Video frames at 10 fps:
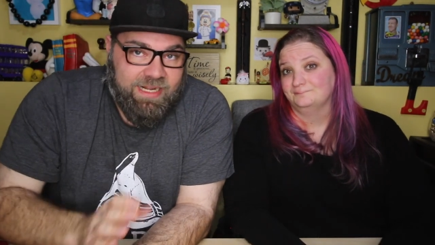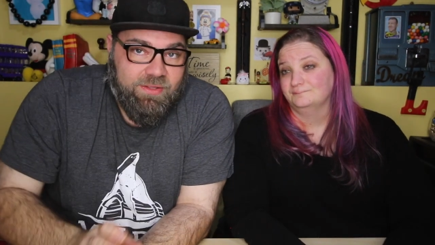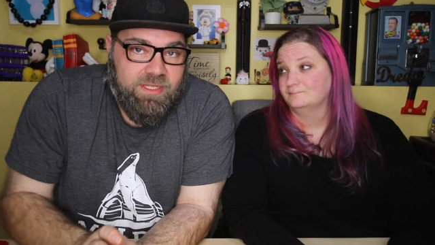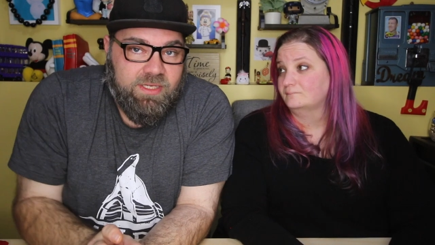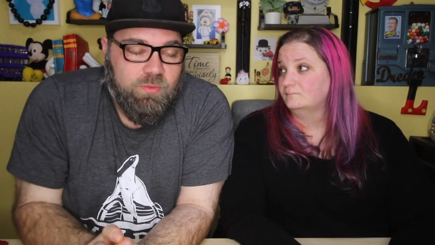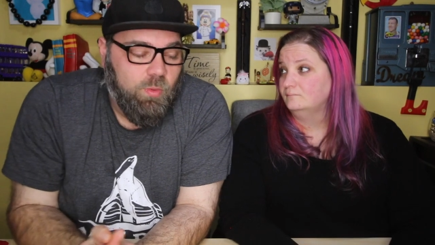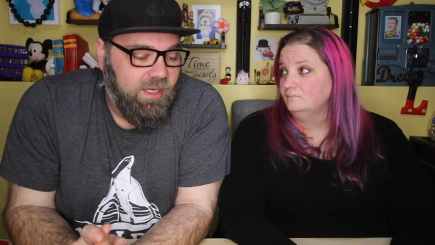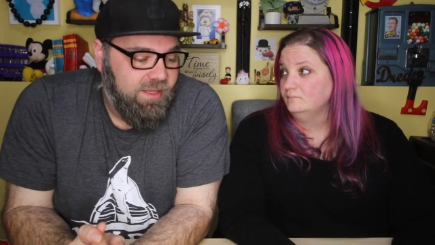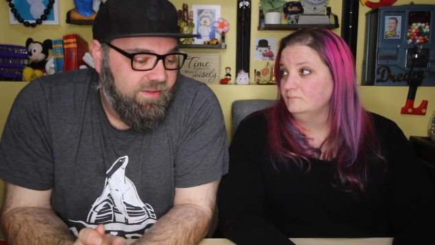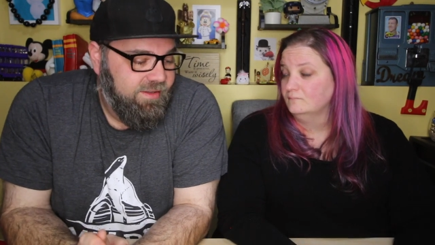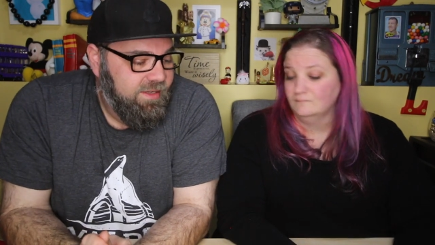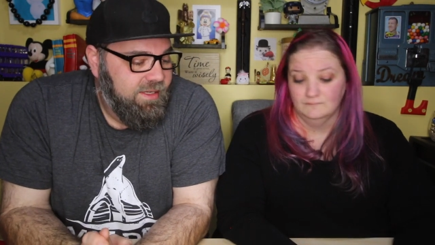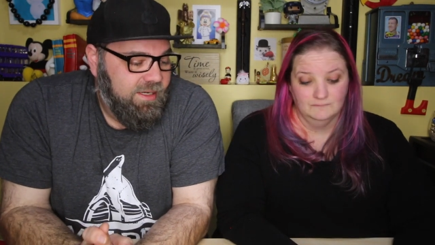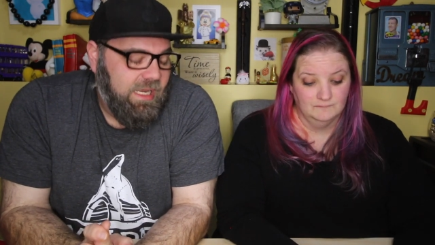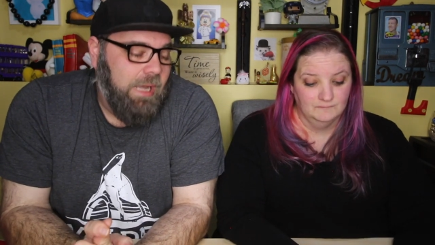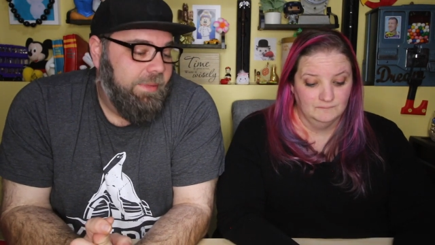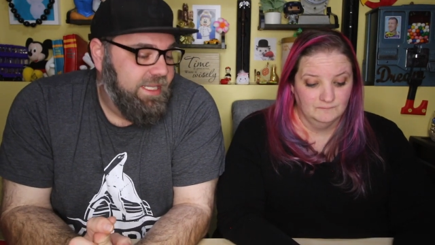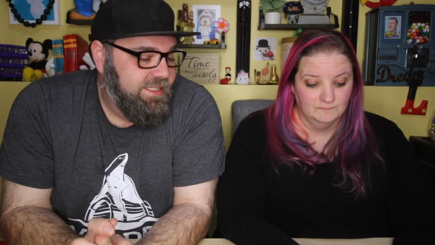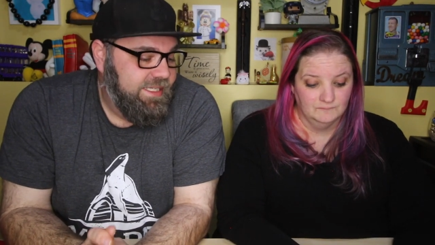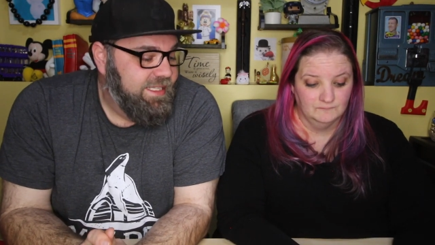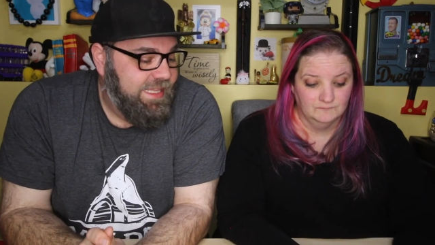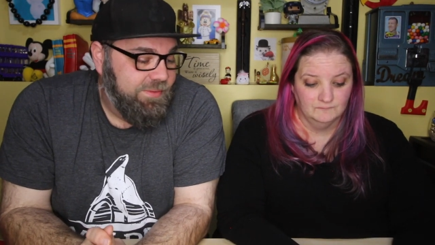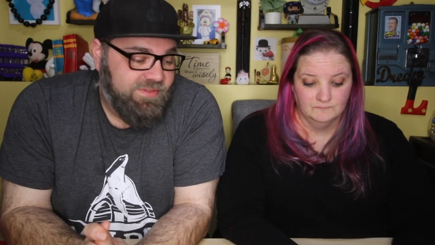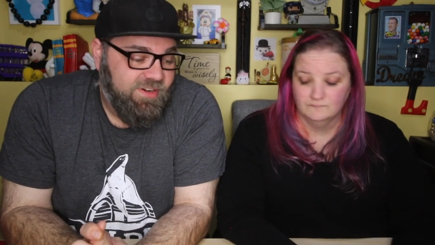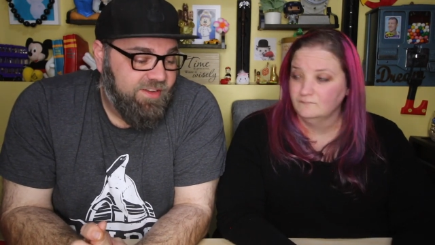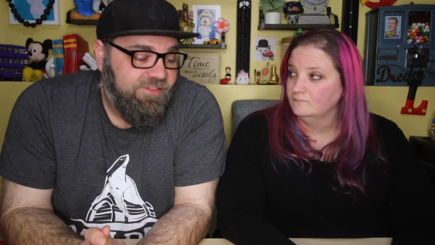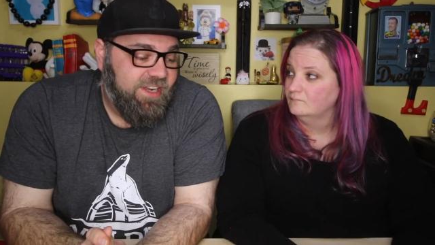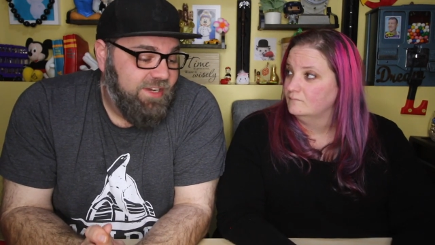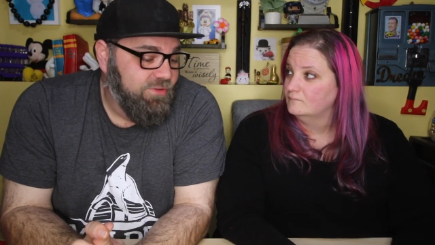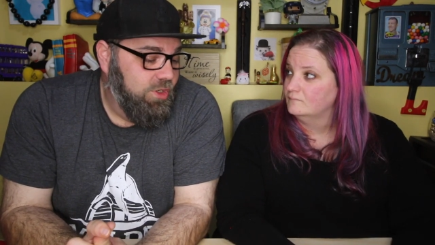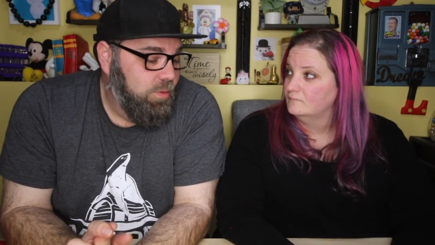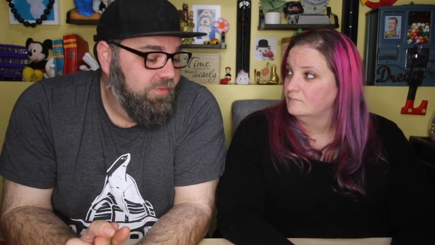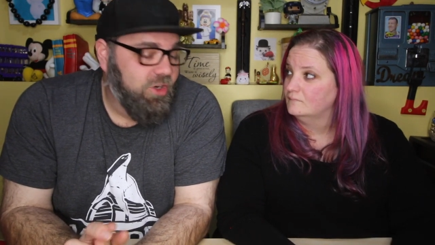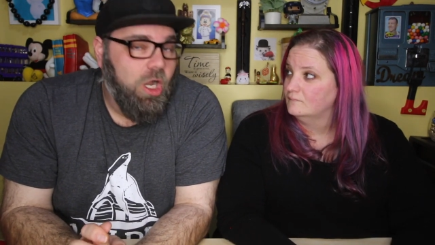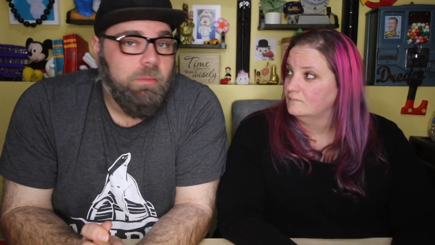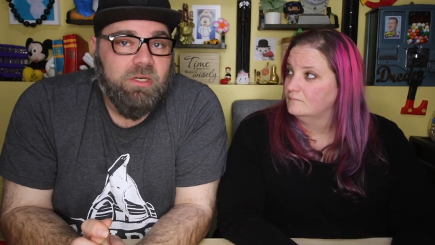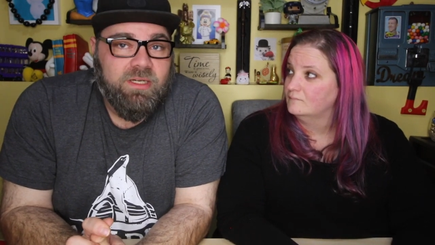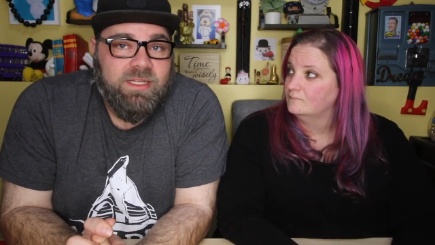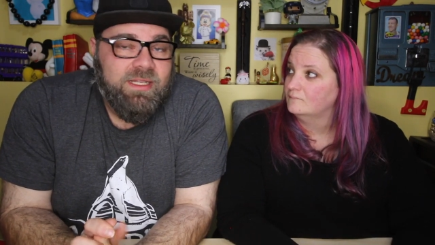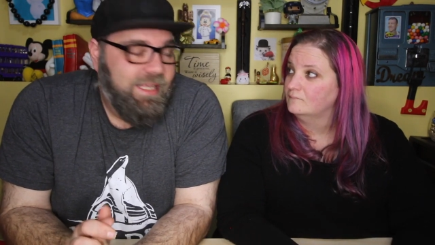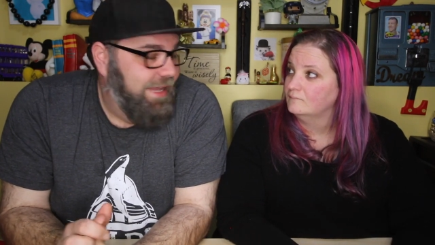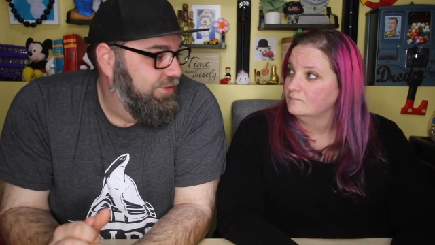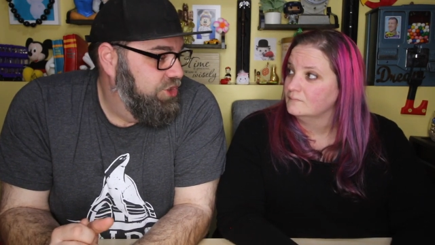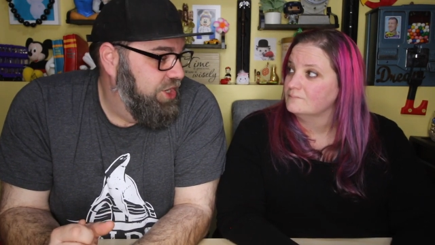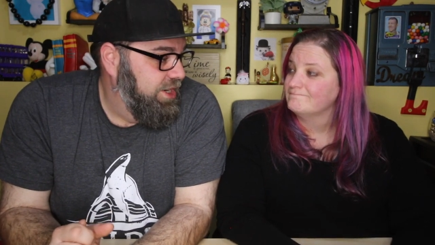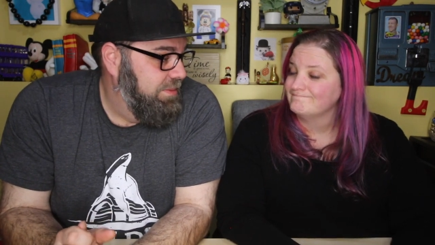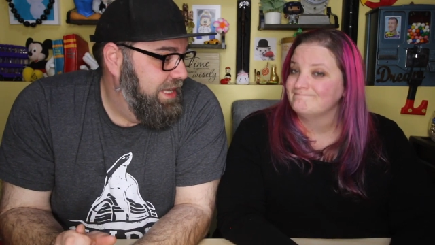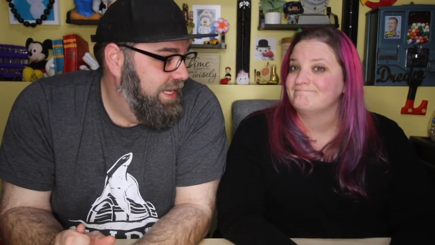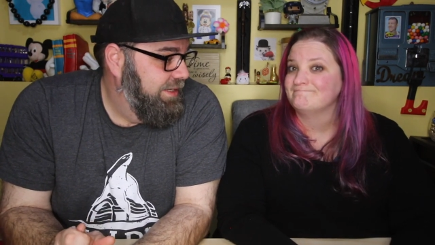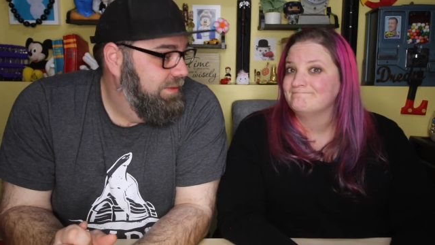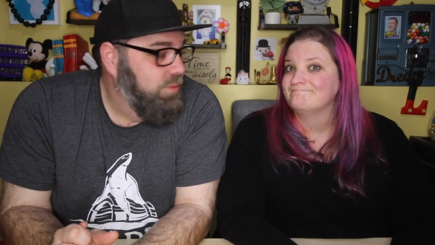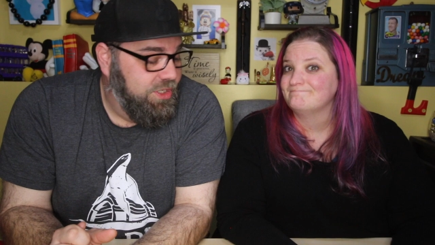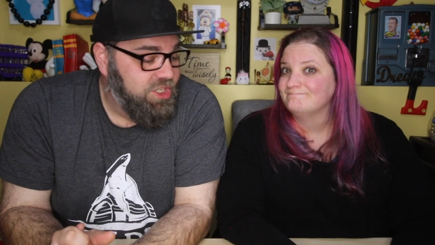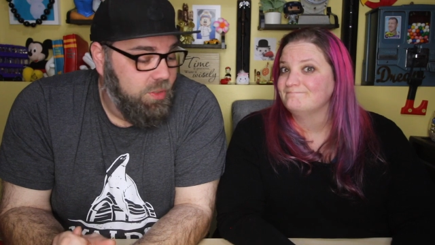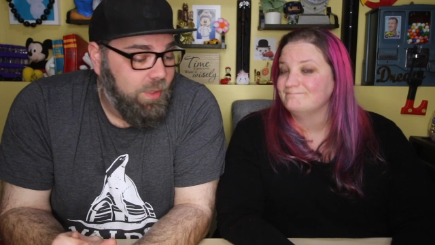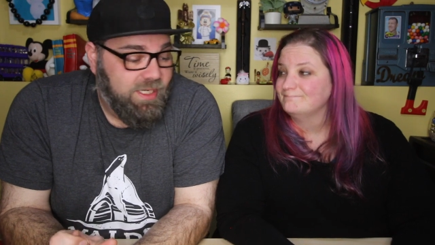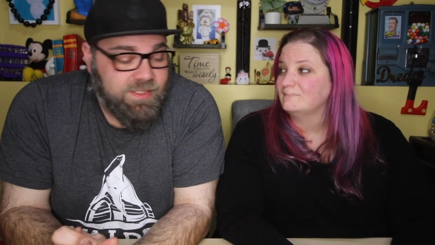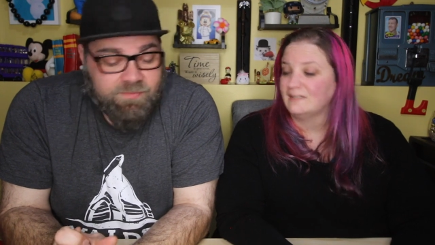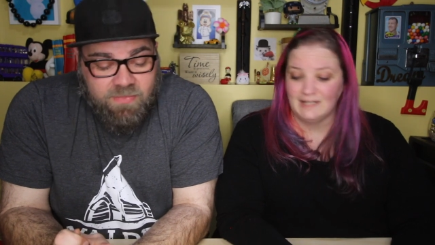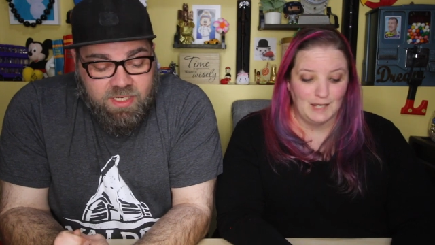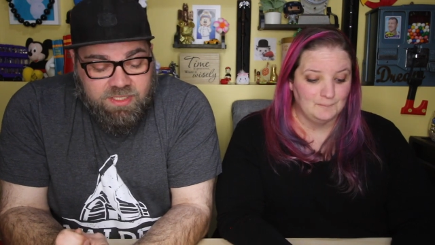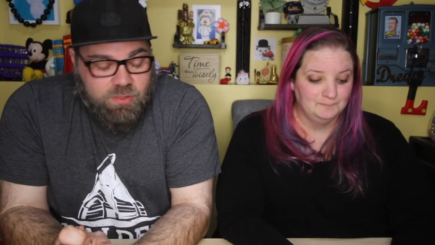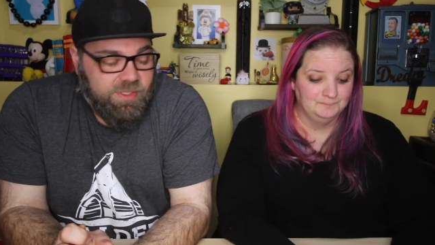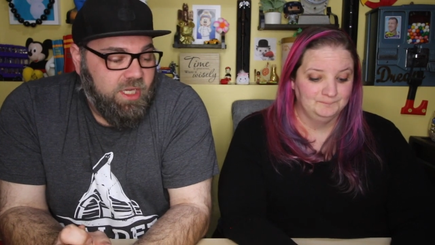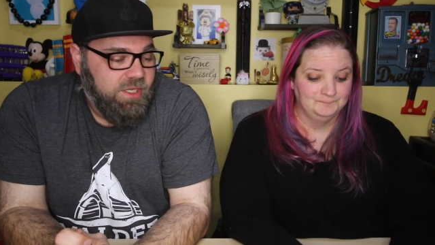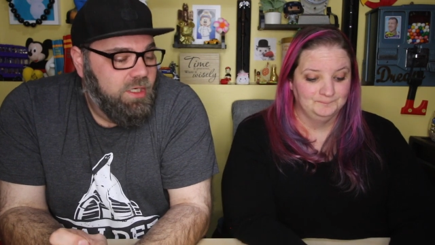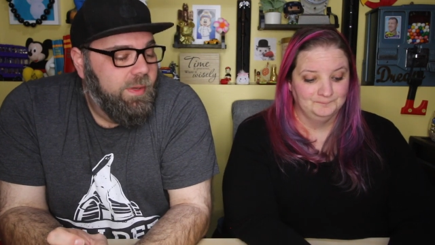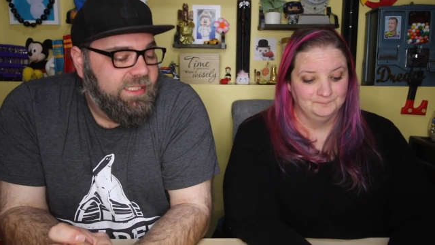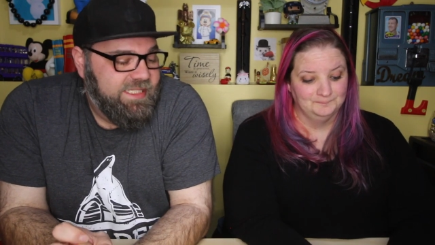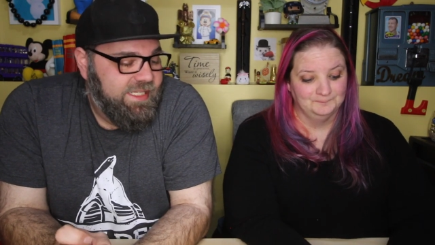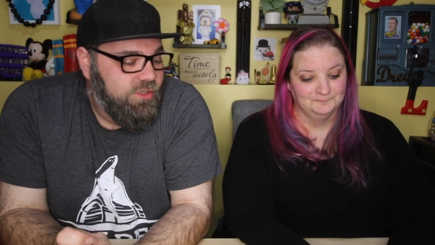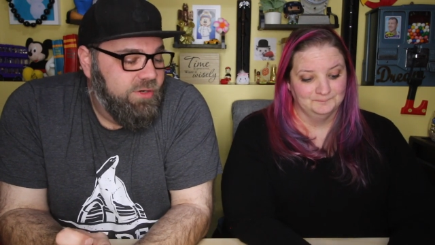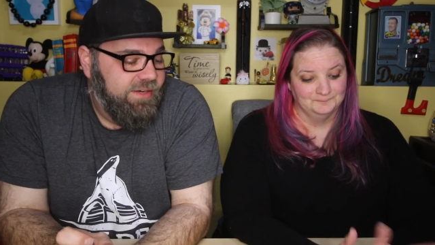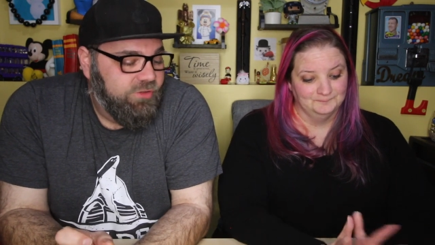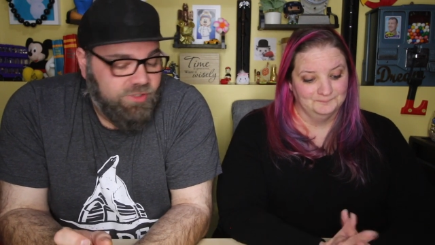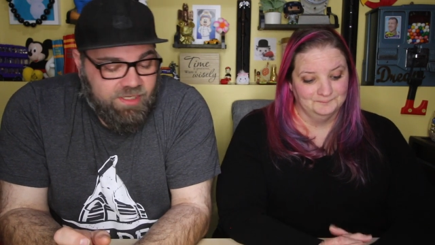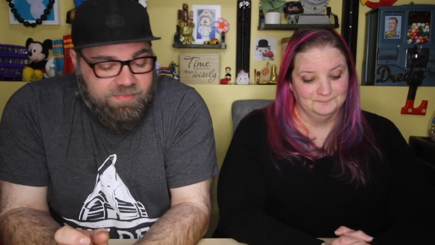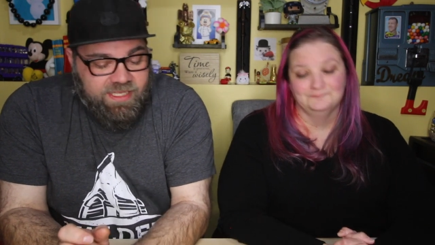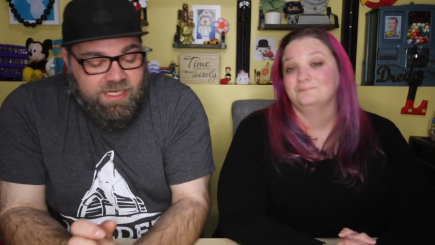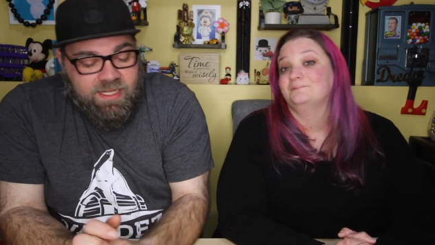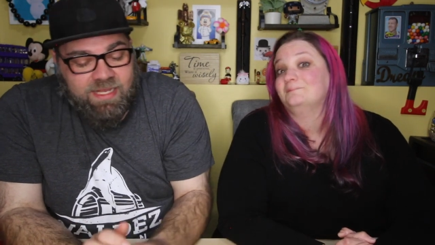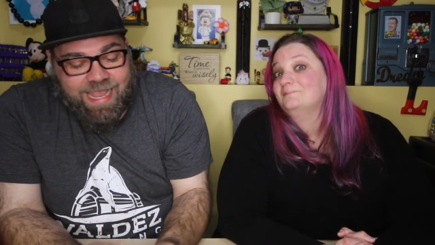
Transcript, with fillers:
Speaker 1: out in one of the comments, they said that was a very fitting room for Auburn and for Sherry to be in, which it was. Yeah. So we thought, you know what, let's get the Grand Floridian pin.